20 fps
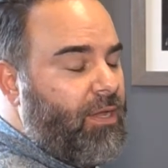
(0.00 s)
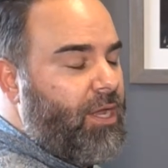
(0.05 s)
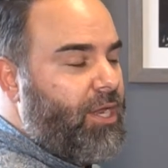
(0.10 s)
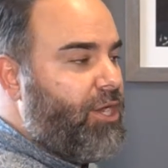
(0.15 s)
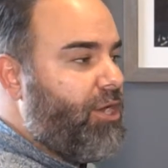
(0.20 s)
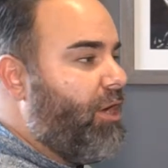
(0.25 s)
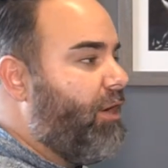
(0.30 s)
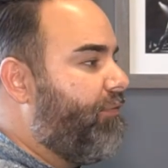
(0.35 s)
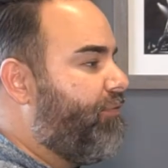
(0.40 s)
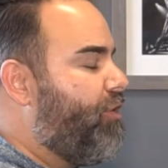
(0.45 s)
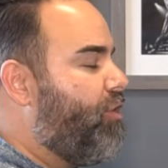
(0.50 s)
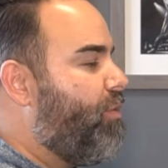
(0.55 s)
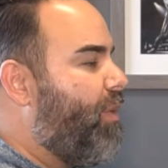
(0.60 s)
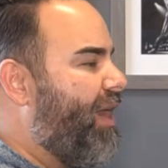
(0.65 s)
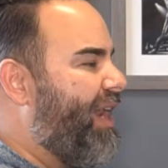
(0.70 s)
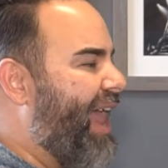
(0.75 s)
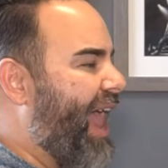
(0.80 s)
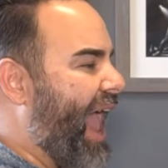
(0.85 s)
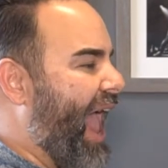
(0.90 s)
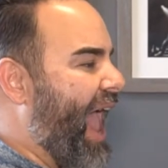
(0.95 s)
Now, if you
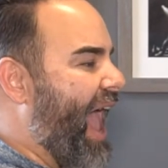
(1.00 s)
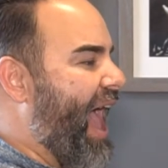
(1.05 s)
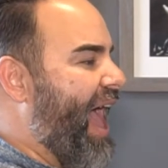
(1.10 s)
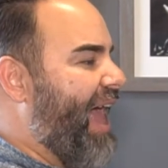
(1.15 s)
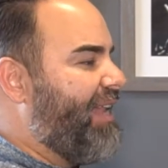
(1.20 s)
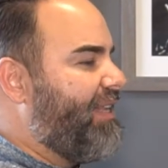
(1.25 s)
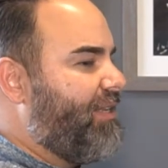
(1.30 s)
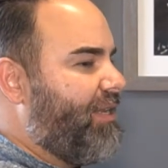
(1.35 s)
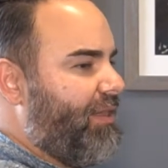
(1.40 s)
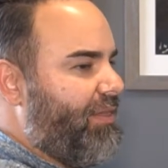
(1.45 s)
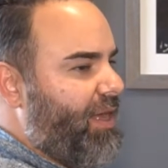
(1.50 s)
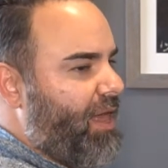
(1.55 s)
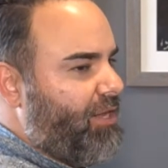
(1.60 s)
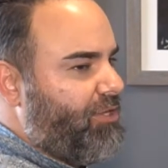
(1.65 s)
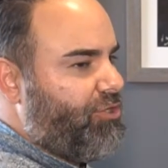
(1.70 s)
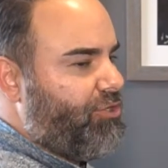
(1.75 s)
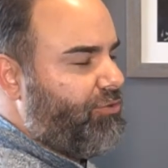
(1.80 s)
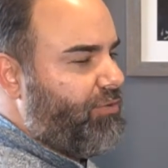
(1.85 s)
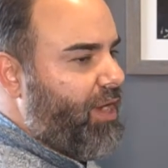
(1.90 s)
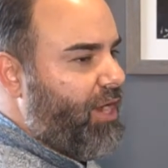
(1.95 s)
want to add to that
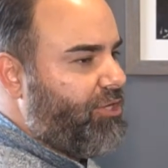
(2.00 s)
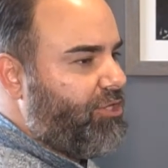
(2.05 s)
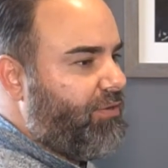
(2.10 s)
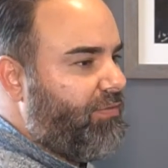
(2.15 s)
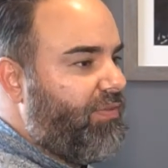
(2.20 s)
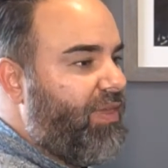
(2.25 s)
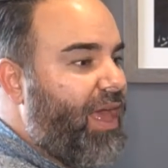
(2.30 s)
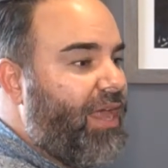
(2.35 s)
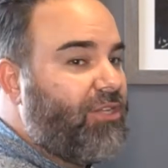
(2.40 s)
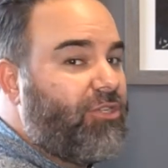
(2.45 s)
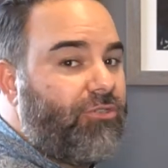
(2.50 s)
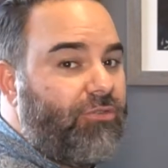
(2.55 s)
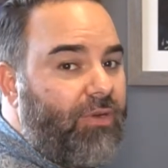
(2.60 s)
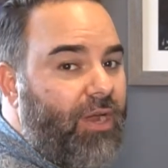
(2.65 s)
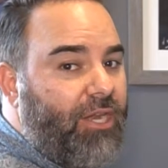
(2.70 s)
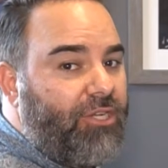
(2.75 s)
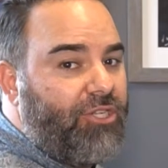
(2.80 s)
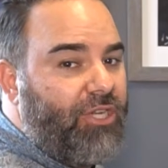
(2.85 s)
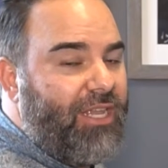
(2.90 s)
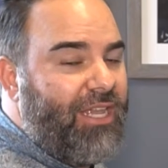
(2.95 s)
stretch, if that
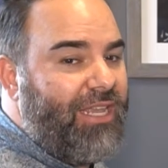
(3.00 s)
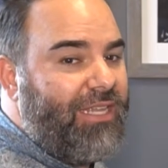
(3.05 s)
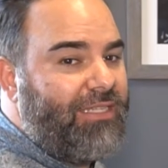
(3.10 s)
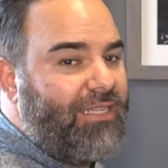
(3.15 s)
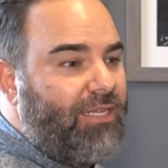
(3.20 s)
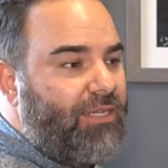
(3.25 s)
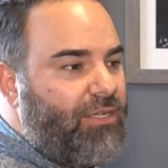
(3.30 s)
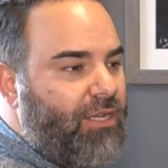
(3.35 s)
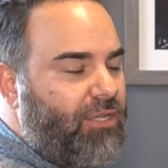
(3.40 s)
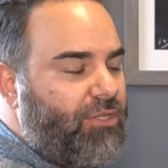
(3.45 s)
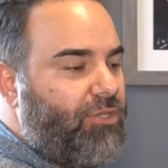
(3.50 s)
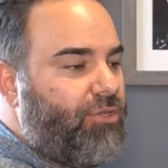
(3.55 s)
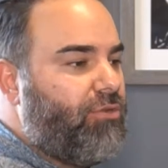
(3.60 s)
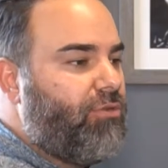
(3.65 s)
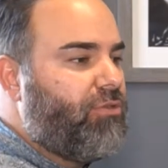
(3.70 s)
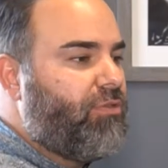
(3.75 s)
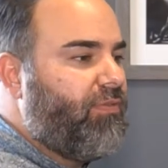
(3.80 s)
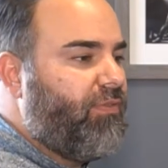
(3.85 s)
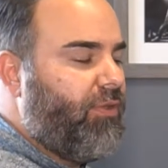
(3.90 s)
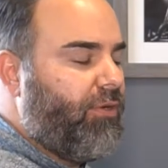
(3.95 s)
stretch isn't as
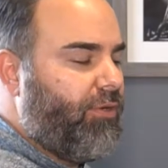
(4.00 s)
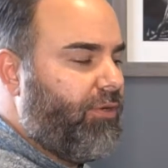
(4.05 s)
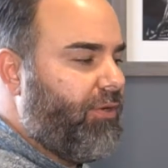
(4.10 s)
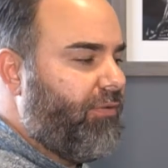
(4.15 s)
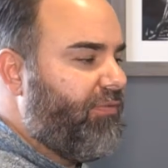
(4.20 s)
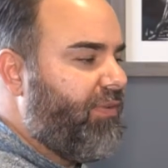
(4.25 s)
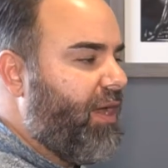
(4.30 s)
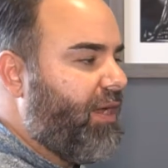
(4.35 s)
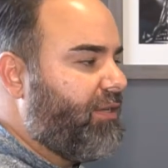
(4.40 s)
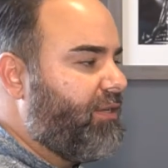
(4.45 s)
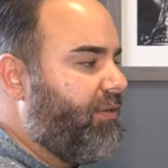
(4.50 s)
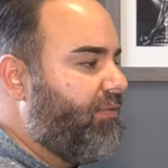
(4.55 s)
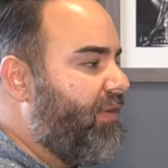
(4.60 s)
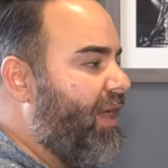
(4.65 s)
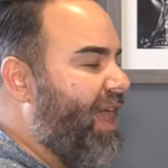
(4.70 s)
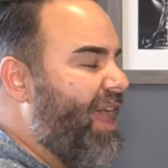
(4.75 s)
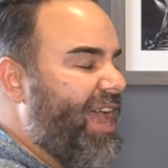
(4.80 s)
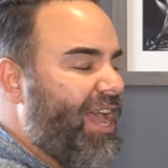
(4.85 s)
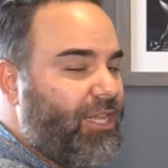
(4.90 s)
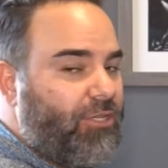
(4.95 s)
useful or
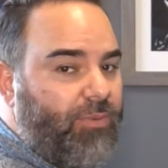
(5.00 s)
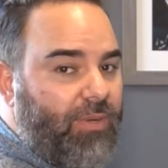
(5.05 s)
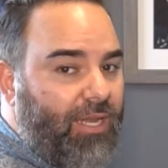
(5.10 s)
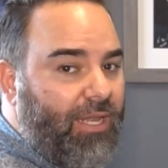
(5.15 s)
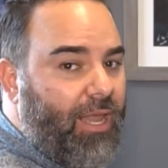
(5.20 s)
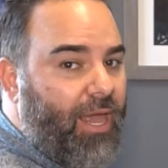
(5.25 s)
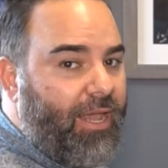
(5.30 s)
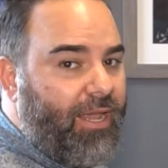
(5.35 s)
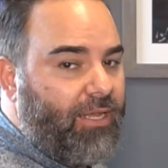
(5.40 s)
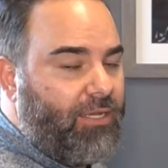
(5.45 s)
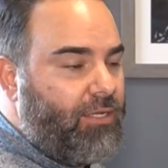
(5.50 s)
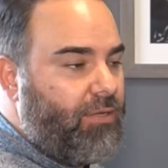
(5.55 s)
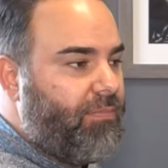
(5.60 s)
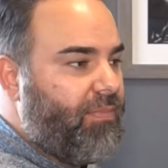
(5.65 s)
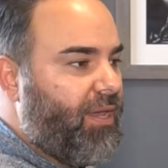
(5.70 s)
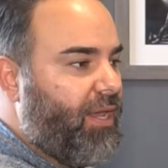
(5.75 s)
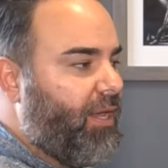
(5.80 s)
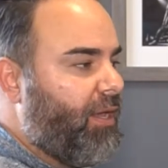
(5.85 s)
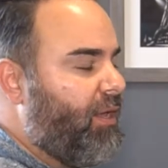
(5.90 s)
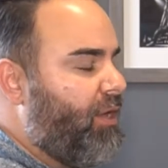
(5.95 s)
effective as we'd like it to
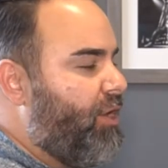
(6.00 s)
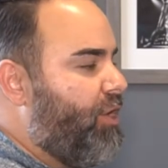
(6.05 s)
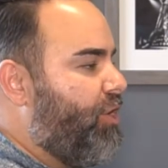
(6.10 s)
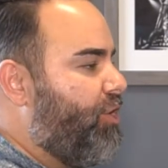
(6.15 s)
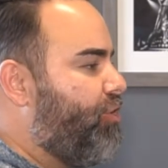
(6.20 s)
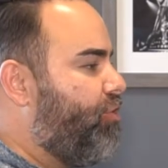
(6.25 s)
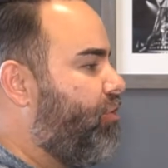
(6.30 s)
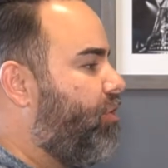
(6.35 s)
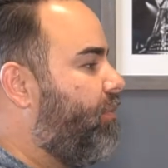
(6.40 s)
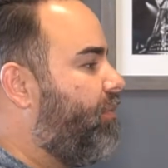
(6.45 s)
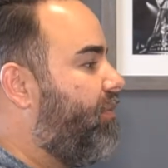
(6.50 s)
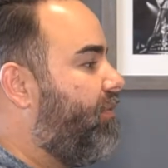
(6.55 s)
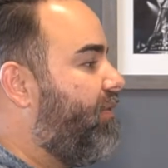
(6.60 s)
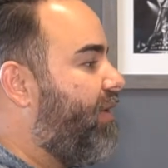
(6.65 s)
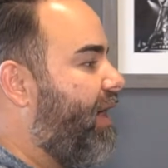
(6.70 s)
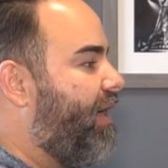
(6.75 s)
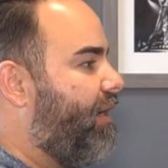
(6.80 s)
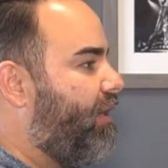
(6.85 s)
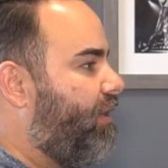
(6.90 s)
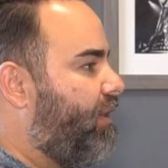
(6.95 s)
be, you can
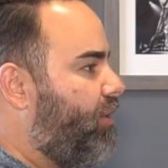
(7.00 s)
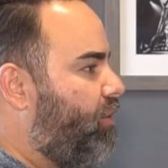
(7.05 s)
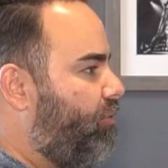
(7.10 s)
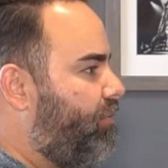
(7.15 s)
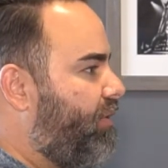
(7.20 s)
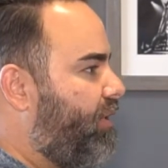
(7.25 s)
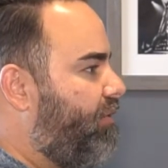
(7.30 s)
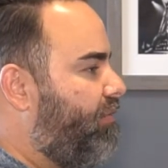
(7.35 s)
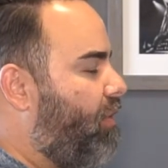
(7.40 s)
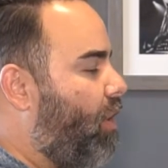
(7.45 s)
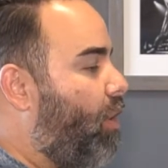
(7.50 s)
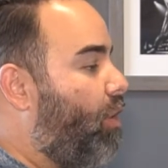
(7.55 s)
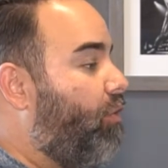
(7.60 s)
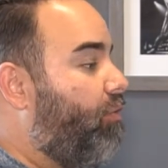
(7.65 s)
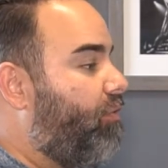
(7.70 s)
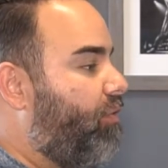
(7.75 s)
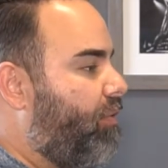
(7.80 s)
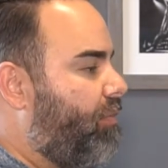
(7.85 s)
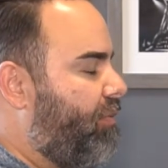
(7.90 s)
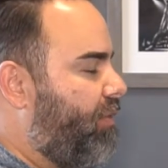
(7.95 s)
provide a little bit of
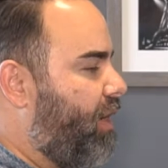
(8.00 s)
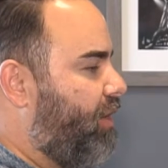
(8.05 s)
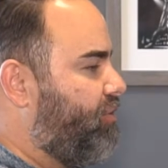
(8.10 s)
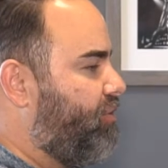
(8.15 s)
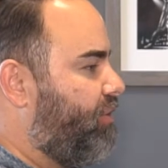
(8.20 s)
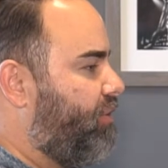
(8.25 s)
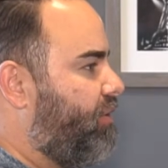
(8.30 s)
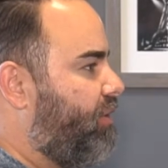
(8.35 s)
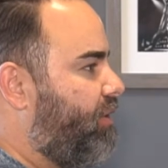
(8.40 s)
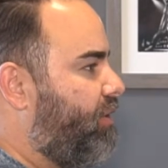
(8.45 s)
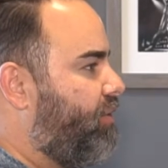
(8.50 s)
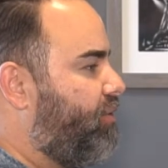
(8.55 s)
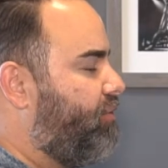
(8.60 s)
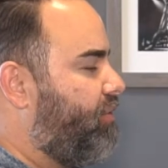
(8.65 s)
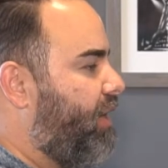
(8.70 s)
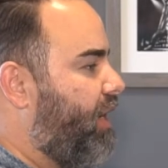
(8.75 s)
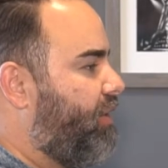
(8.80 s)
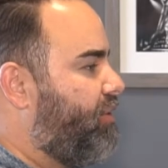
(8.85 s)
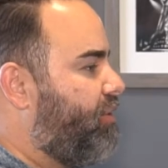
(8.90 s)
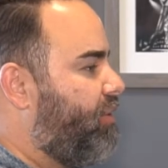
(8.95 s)
overpressure to the
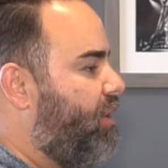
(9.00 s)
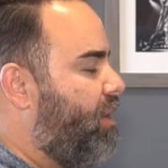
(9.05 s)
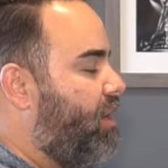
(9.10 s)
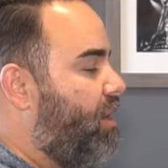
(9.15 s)
stretch,